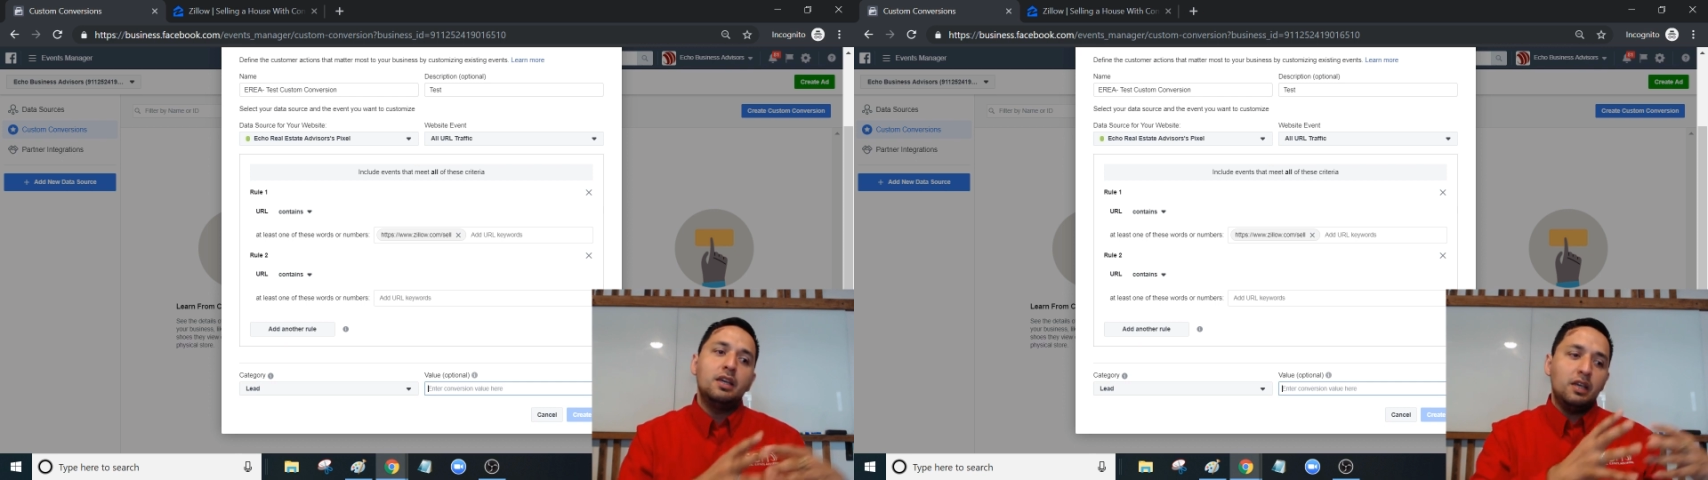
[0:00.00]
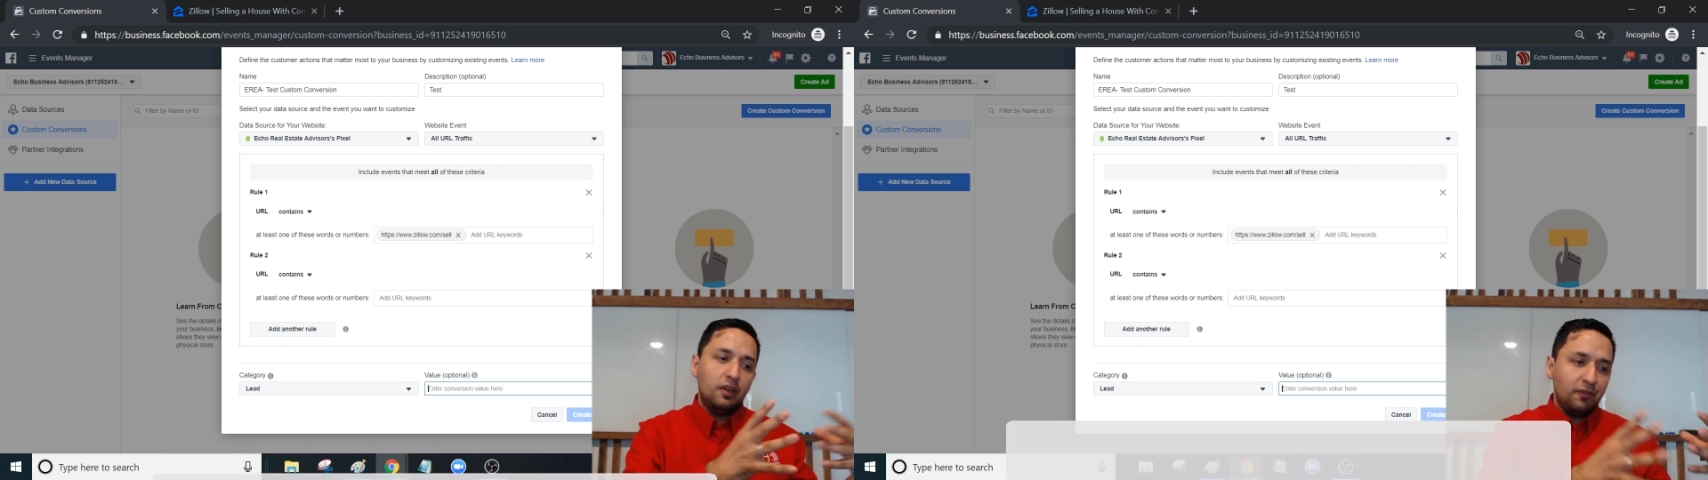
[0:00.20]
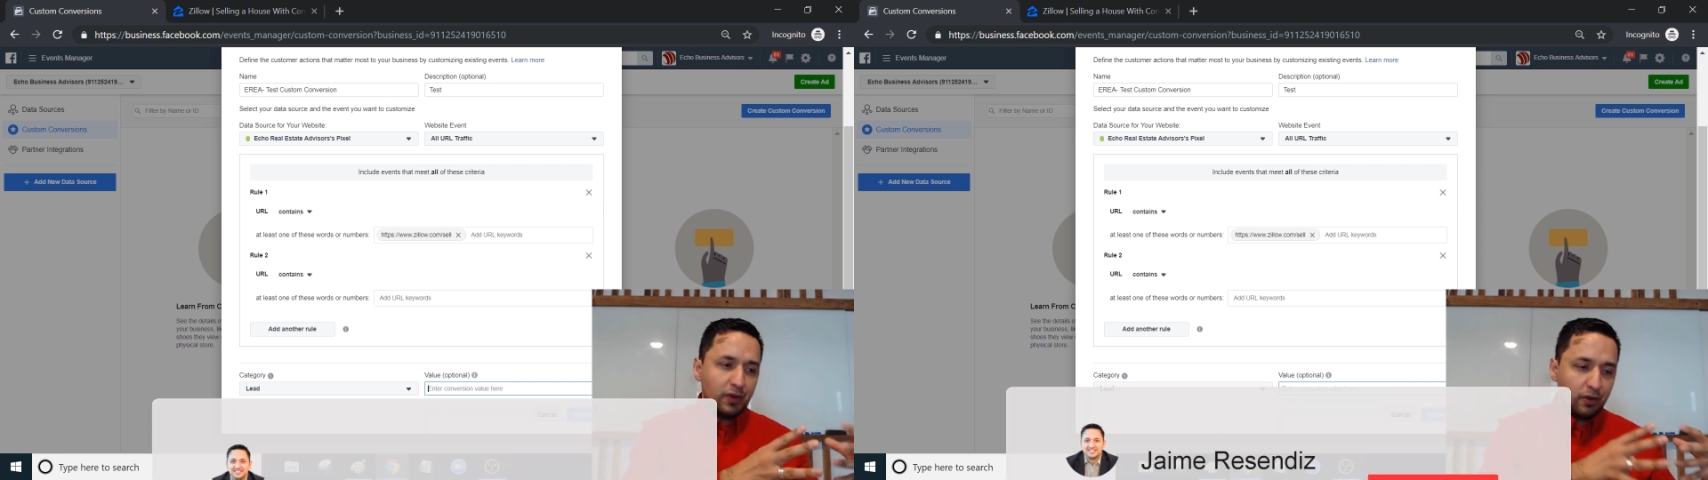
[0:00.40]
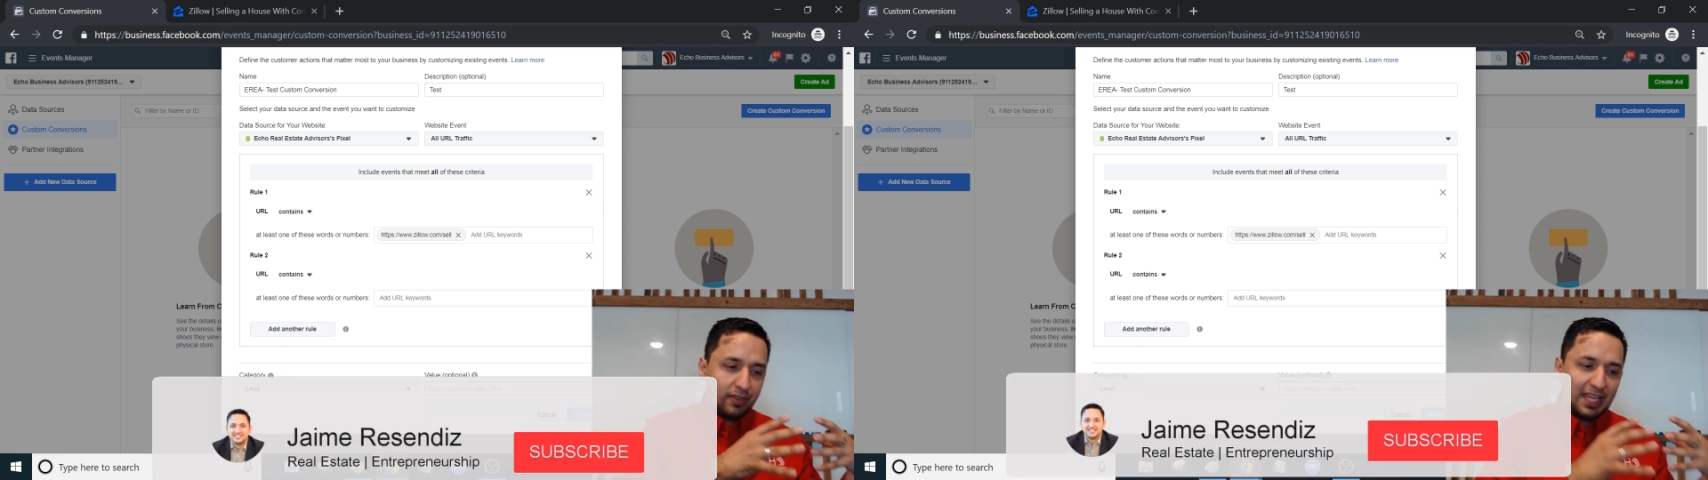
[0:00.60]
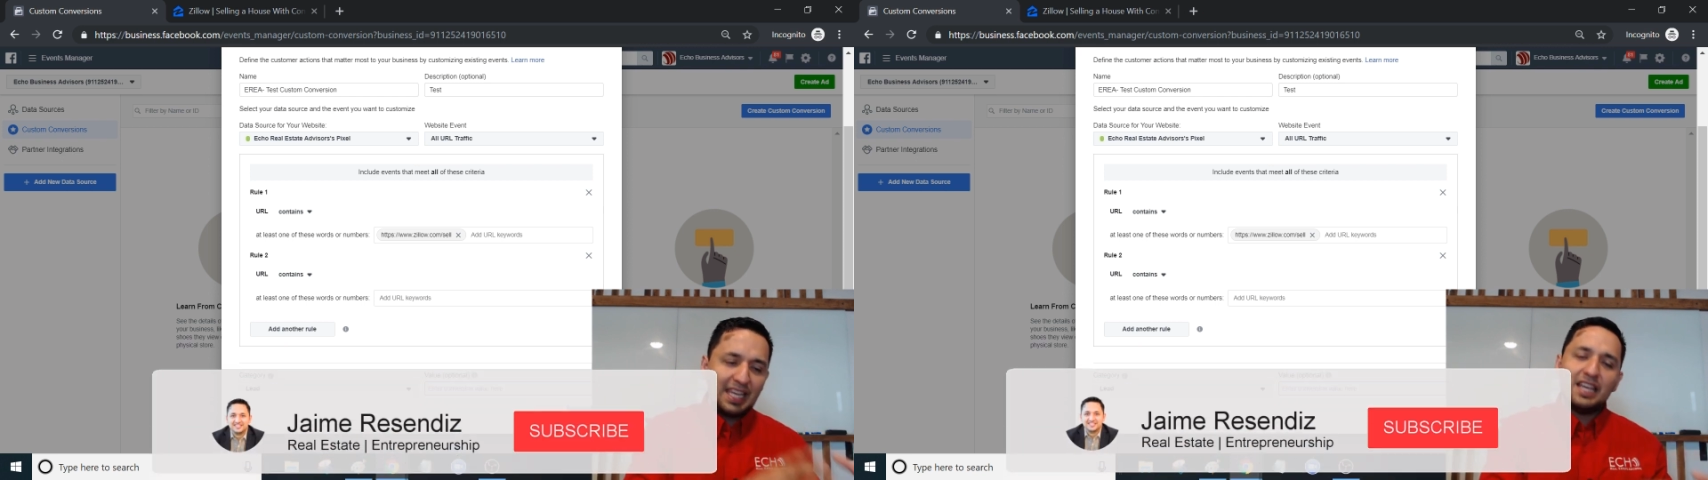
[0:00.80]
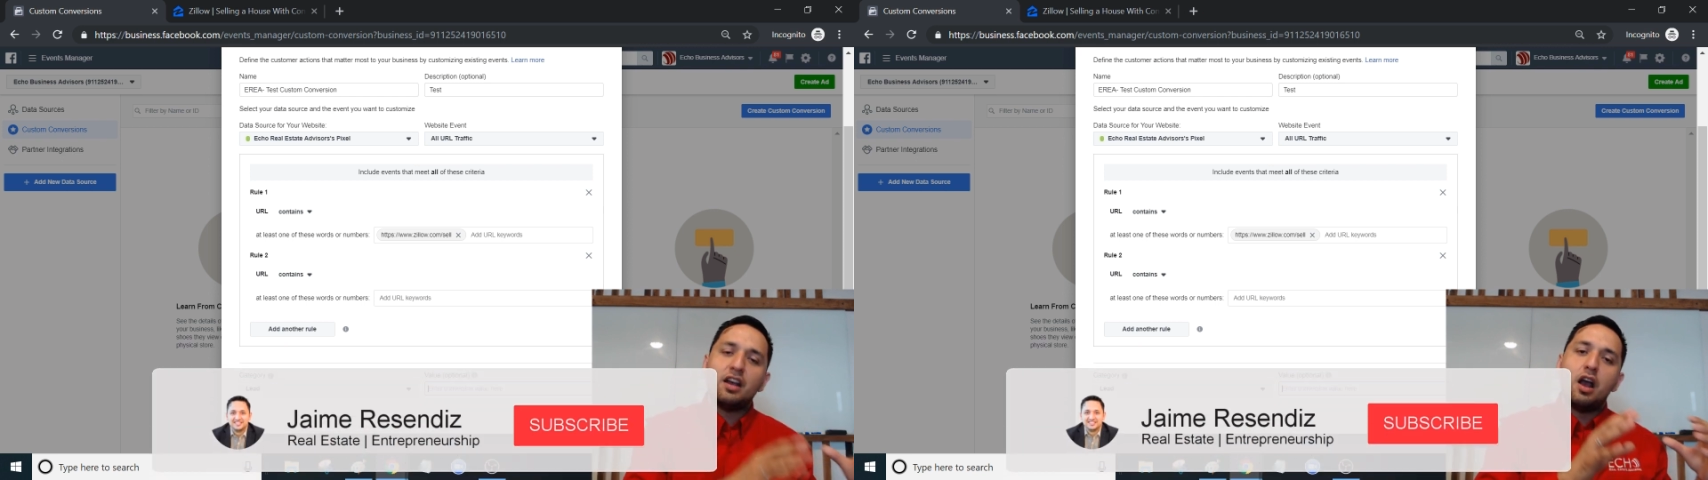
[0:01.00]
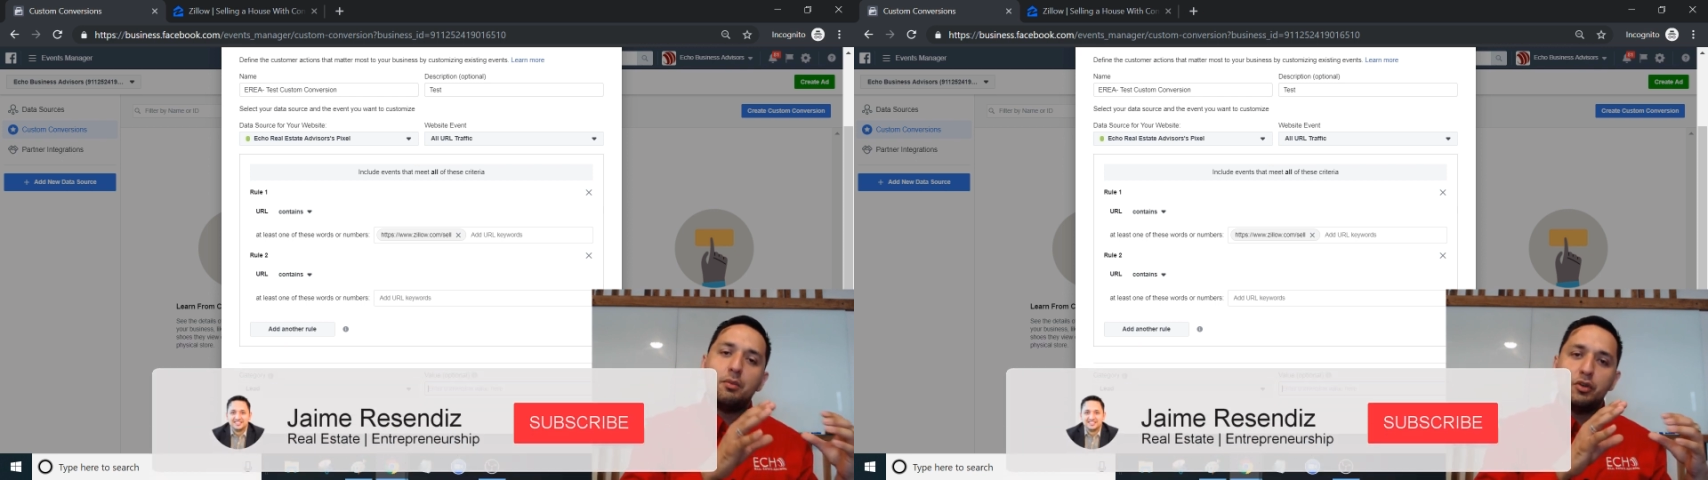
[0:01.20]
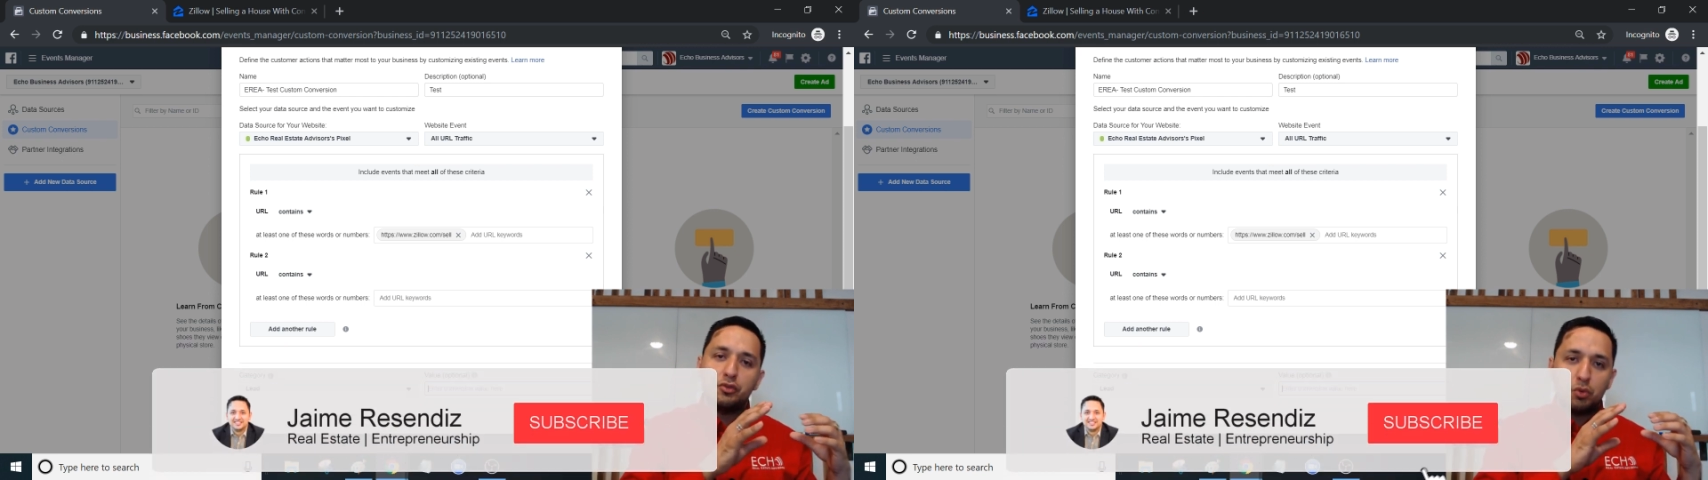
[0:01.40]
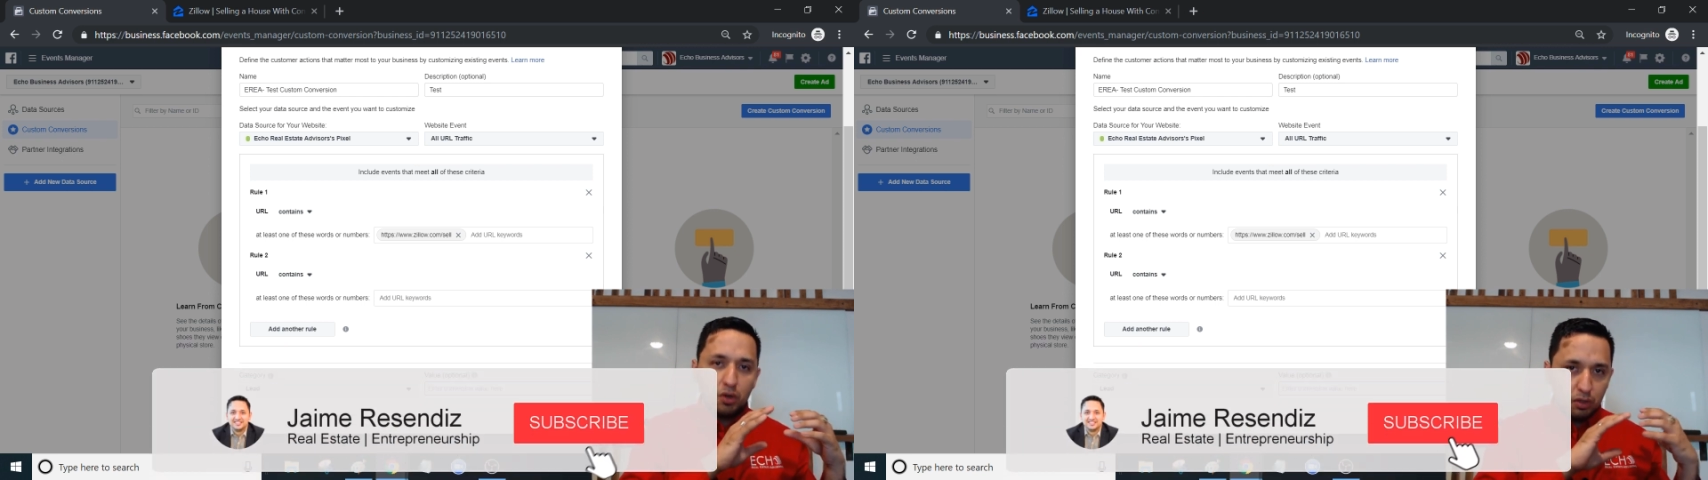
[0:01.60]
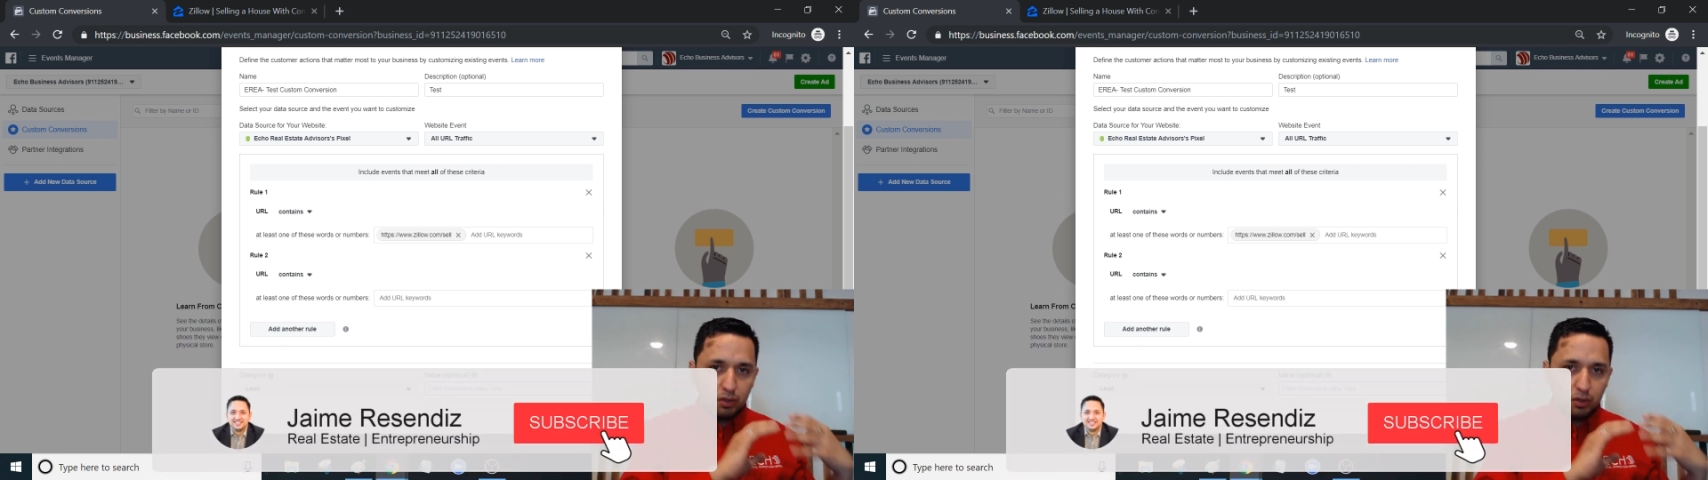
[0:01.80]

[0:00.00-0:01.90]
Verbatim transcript: if you're on the e-commerce world